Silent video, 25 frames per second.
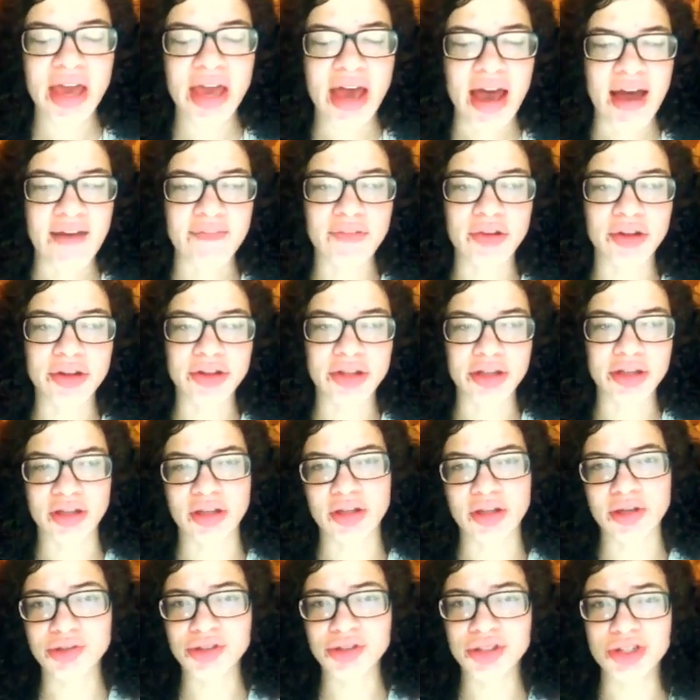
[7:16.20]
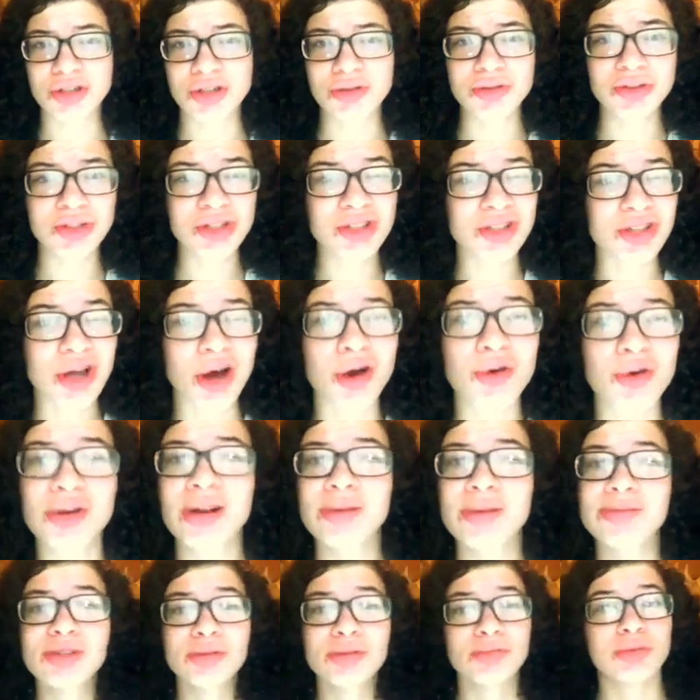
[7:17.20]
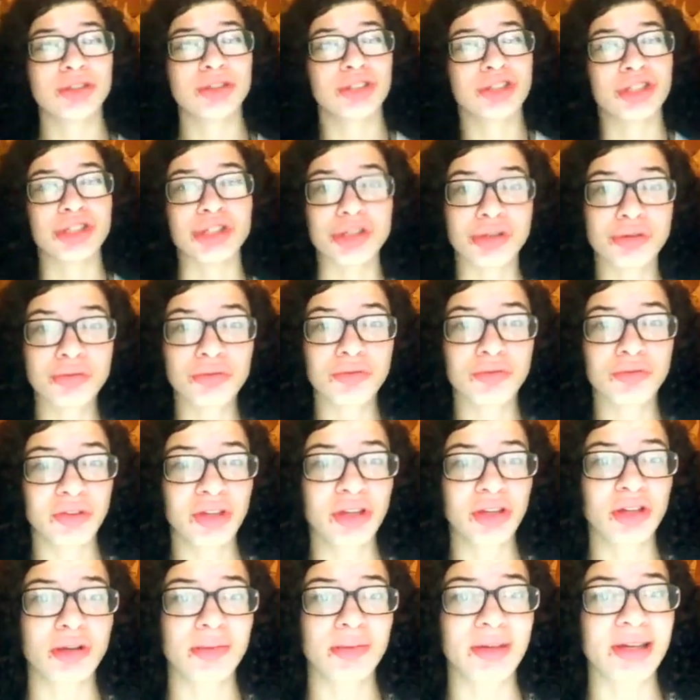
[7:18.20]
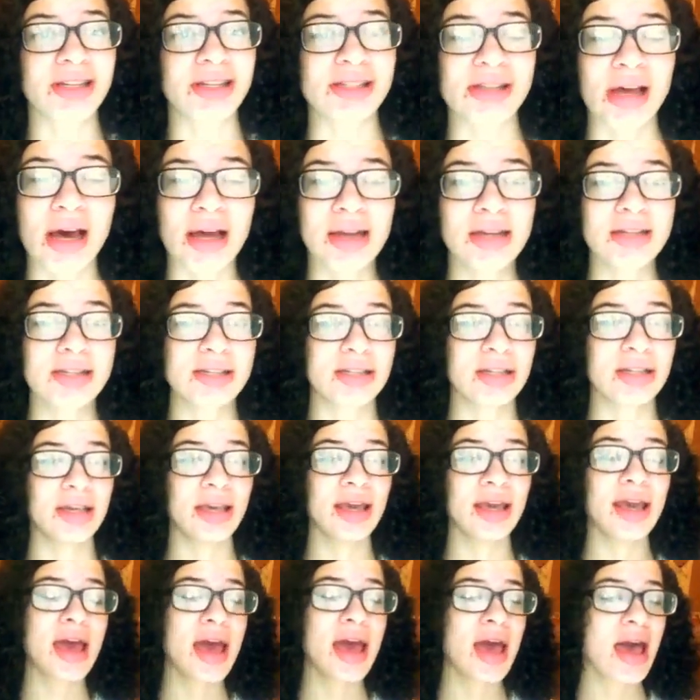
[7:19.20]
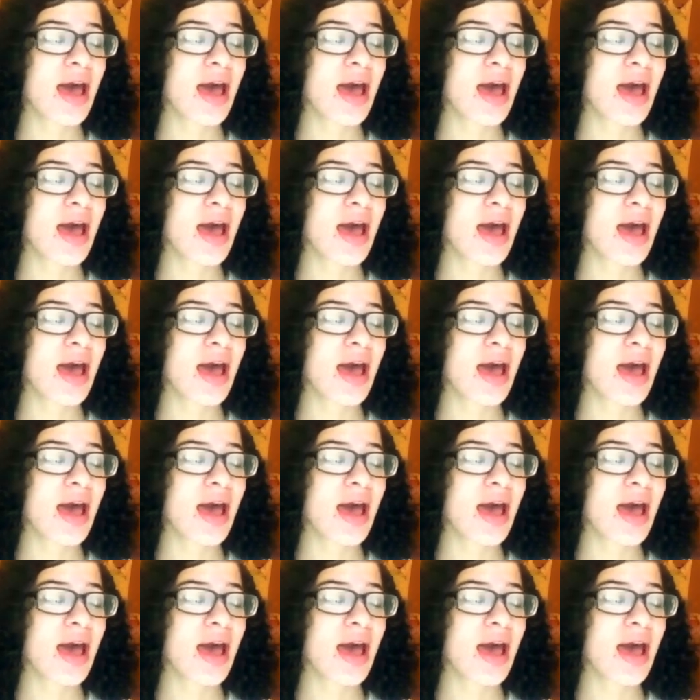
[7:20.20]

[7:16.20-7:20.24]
I feel like the thing you should do is just own up to what you feel, because honestly,